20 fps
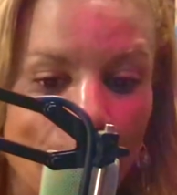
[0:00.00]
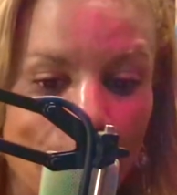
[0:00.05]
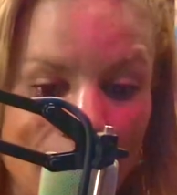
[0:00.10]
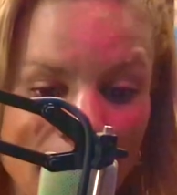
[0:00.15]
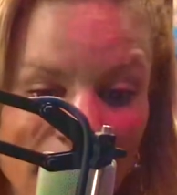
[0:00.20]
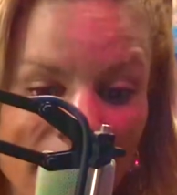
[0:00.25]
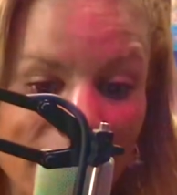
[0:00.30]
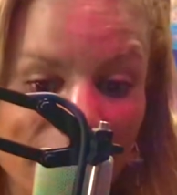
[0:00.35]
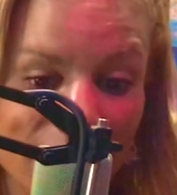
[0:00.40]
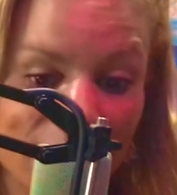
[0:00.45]

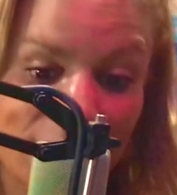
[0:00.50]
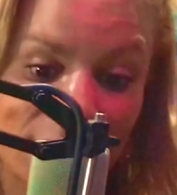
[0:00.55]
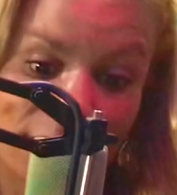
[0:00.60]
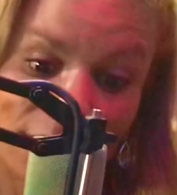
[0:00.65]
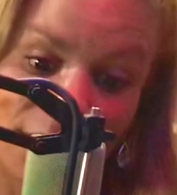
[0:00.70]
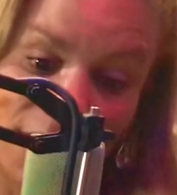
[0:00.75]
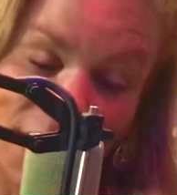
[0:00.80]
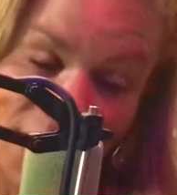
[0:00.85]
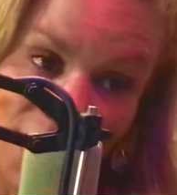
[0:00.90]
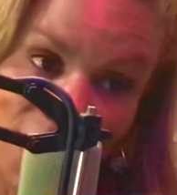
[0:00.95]
But
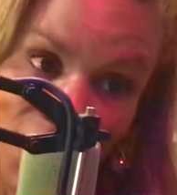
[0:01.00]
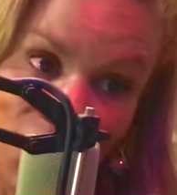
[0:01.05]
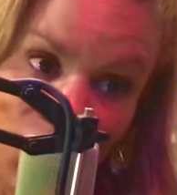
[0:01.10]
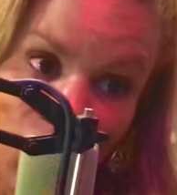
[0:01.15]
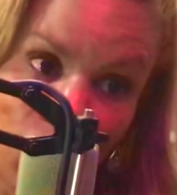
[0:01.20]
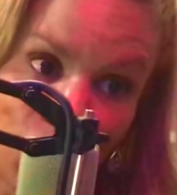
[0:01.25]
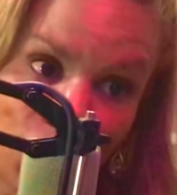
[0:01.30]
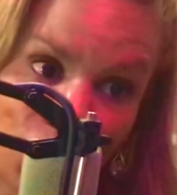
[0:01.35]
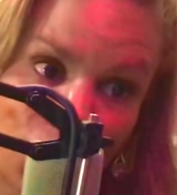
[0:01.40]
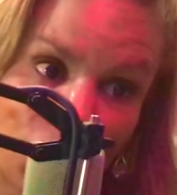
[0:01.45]
if
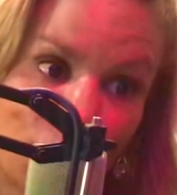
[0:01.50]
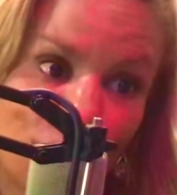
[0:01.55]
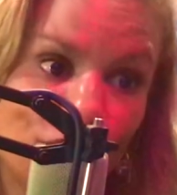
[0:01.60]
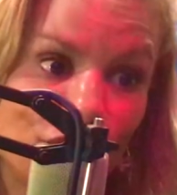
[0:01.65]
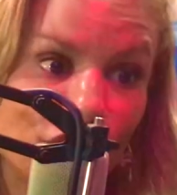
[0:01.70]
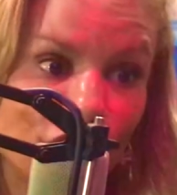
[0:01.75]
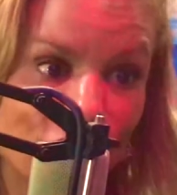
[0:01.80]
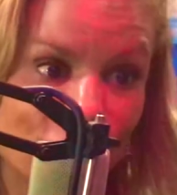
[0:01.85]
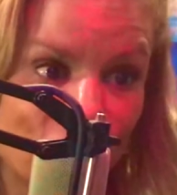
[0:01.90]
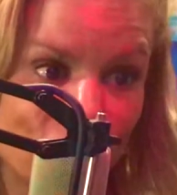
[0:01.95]
you do,
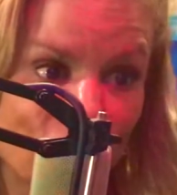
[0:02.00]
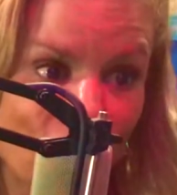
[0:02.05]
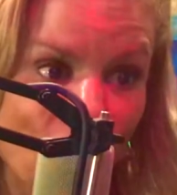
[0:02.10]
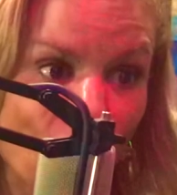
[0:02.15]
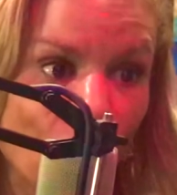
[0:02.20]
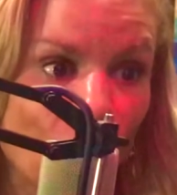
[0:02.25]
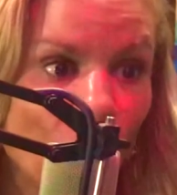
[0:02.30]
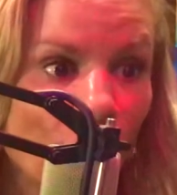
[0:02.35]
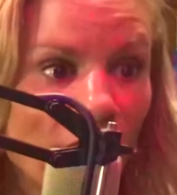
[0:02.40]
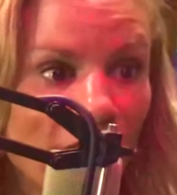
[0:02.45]
just
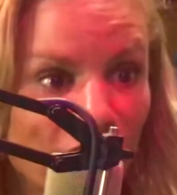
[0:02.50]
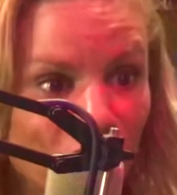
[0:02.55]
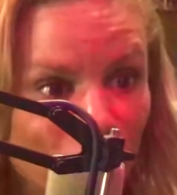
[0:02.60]
know,